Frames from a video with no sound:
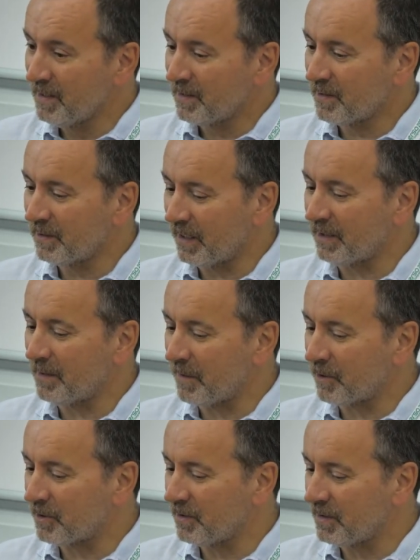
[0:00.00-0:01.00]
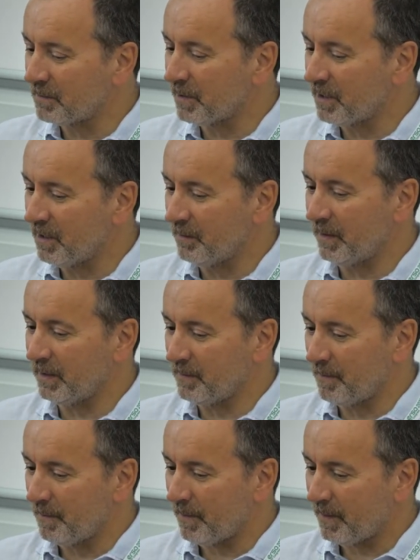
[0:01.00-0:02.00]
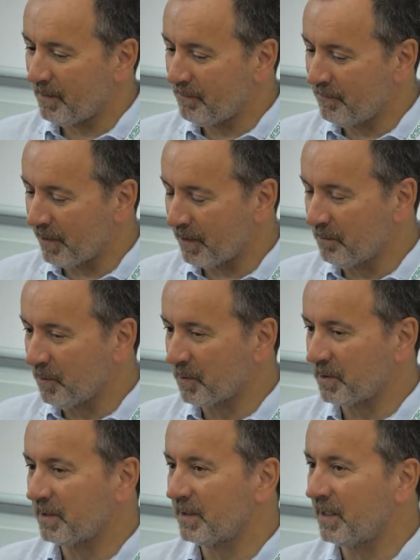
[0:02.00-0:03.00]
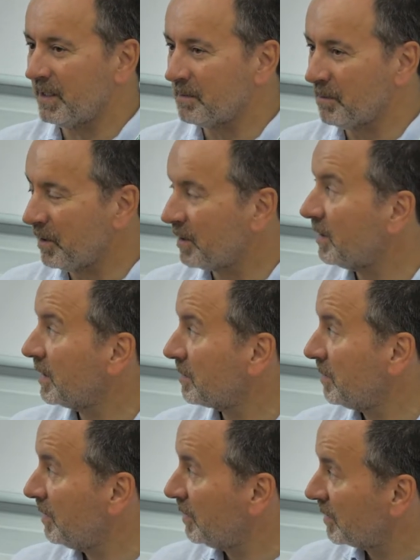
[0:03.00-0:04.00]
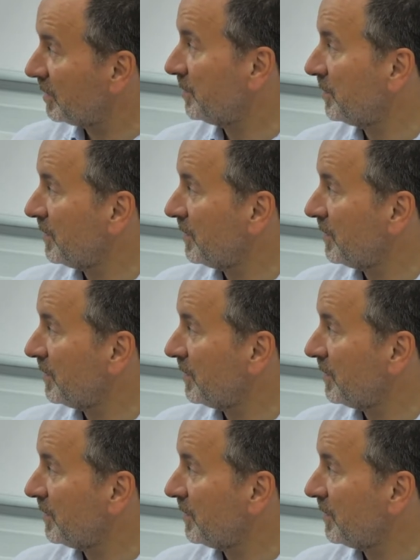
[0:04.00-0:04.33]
So that dimension is becoming very important and is politically expedient.